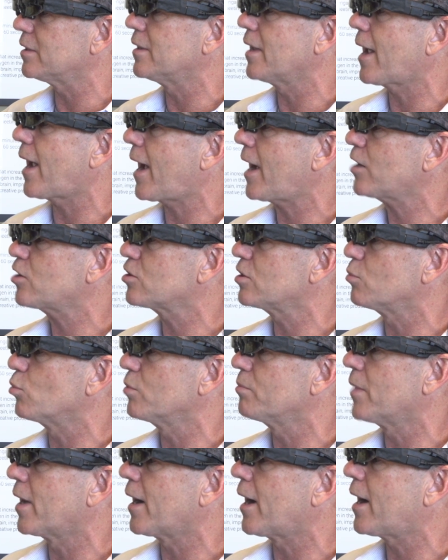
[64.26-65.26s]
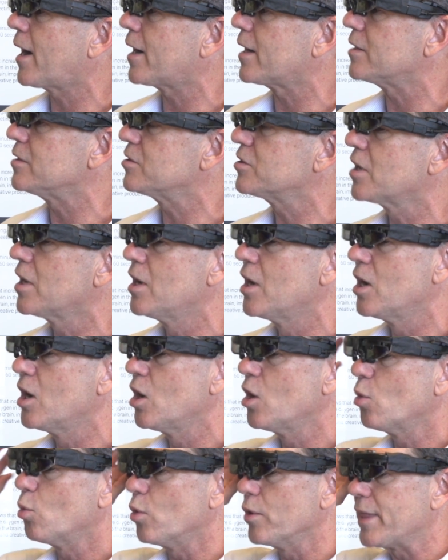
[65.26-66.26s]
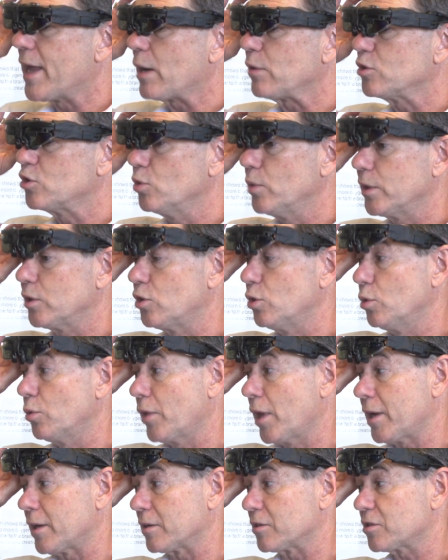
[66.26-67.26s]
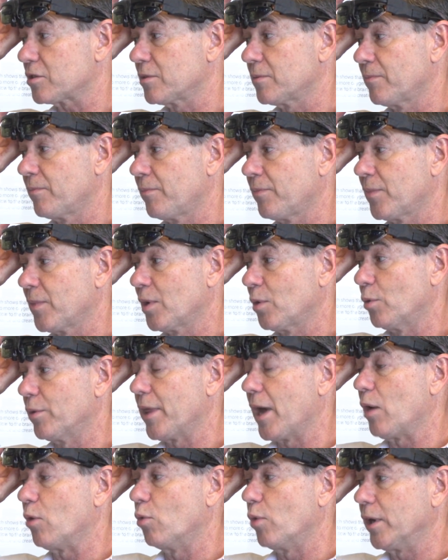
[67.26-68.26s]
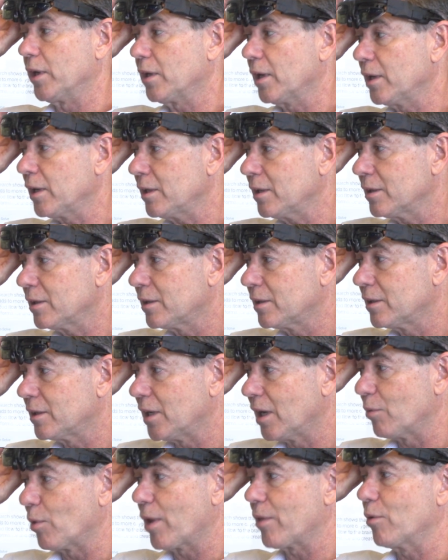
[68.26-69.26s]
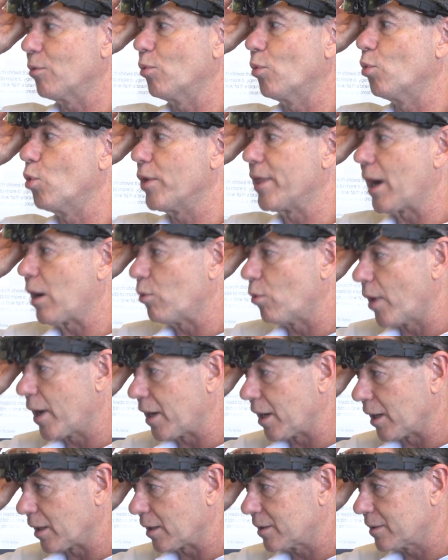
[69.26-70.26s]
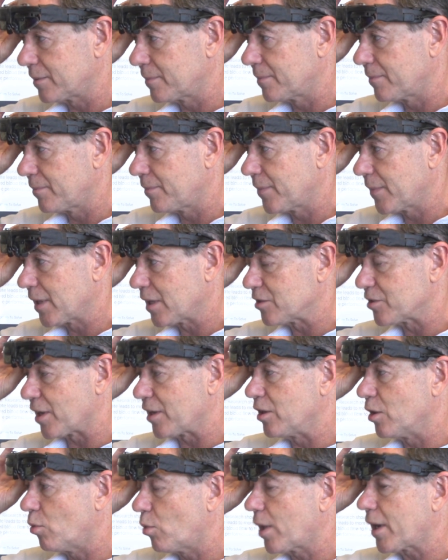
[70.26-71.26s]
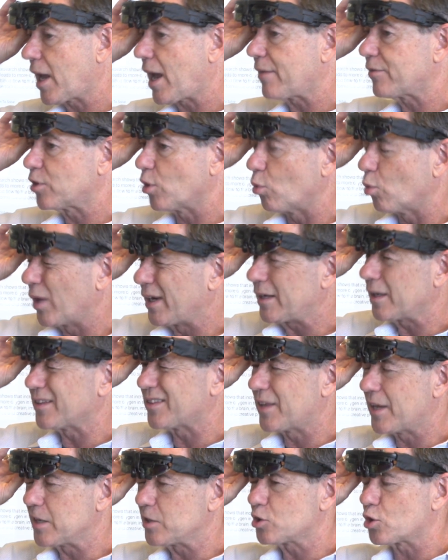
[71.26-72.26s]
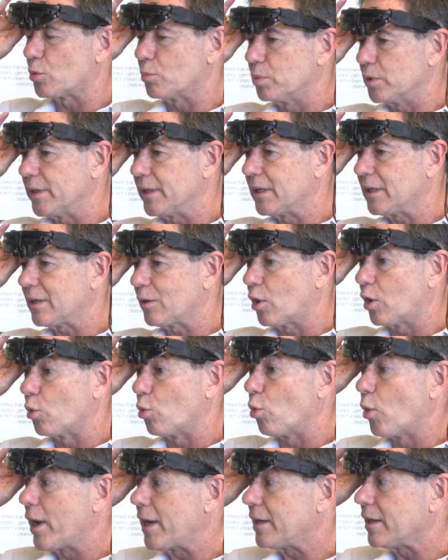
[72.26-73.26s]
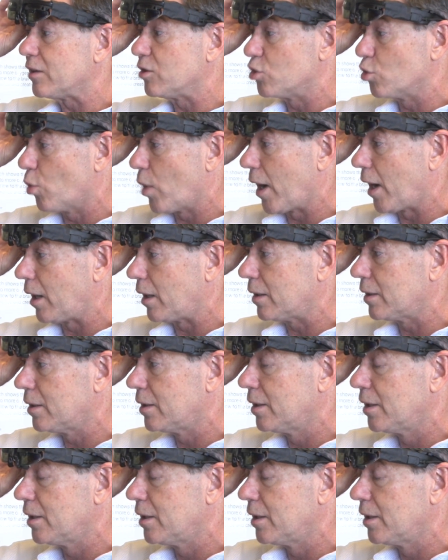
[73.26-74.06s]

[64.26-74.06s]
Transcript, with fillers: into action with my eyes without doing two things, without winking and without waiting? Because I don't want to have to wink at things or blink or wait and dwell.